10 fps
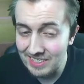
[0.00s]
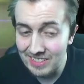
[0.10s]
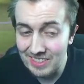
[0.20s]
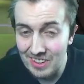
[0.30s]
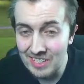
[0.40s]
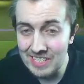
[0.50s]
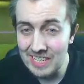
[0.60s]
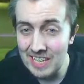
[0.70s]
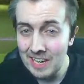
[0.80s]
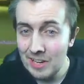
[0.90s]

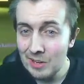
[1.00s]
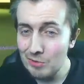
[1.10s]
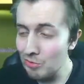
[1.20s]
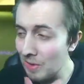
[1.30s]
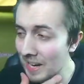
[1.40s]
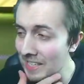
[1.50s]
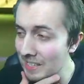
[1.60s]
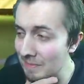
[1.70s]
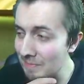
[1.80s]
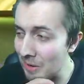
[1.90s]
90
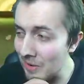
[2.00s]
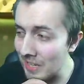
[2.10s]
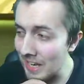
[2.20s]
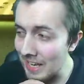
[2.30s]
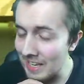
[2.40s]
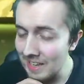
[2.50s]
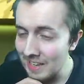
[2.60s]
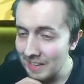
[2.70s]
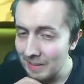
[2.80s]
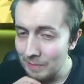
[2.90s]
rated Mane.
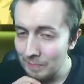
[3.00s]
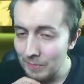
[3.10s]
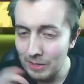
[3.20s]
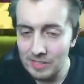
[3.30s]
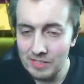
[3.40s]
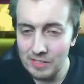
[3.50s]
Yeah, this is a